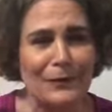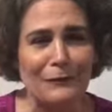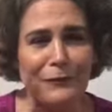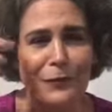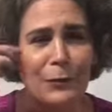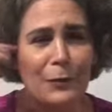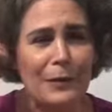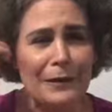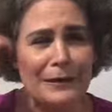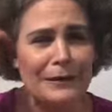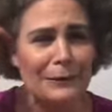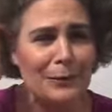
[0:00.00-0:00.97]
for
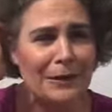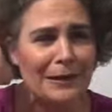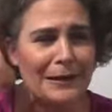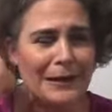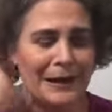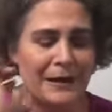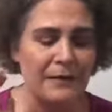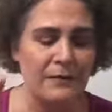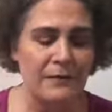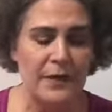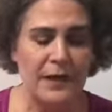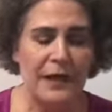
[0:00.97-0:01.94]
what, a week and a
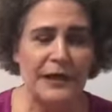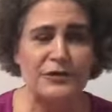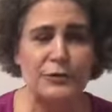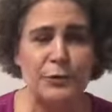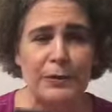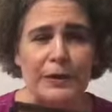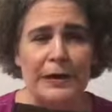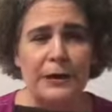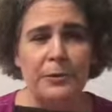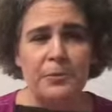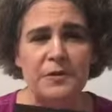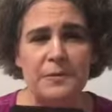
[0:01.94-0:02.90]
half, has really
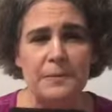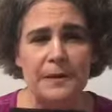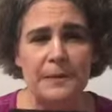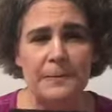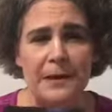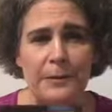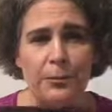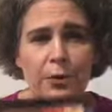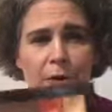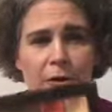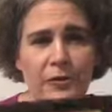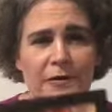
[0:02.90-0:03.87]
helped me make
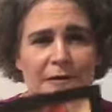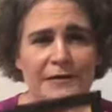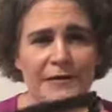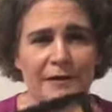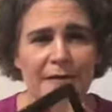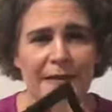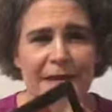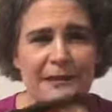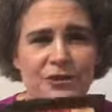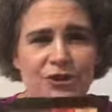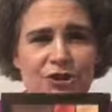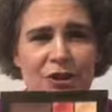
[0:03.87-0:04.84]
progress on
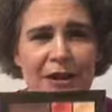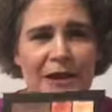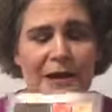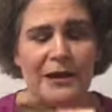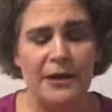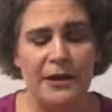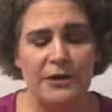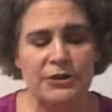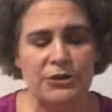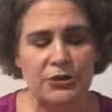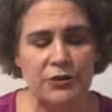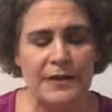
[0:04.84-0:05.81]
that shade.
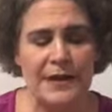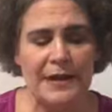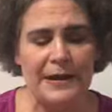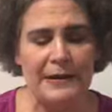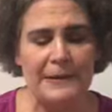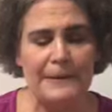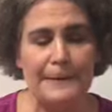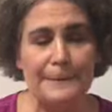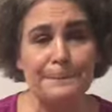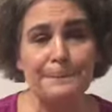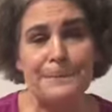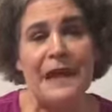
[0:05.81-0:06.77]
So that
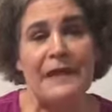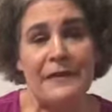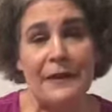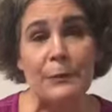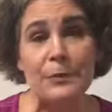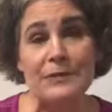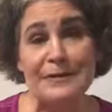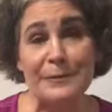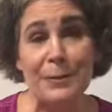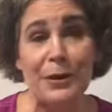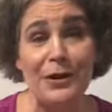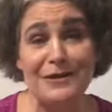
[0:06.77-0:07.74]
that was a
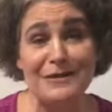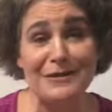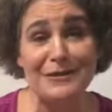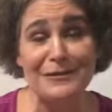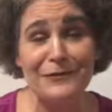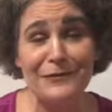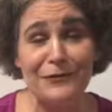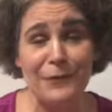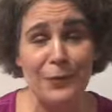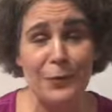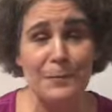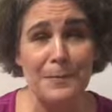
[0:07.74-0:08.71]
positive
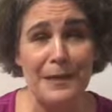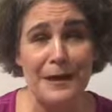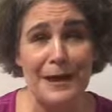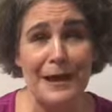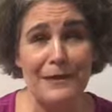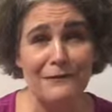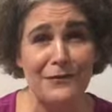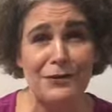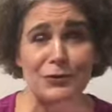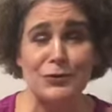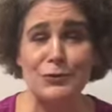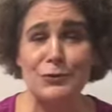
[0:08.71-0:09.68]
for me,
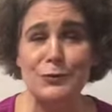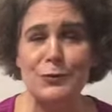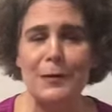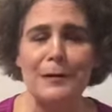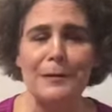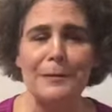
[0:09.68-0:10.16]
having to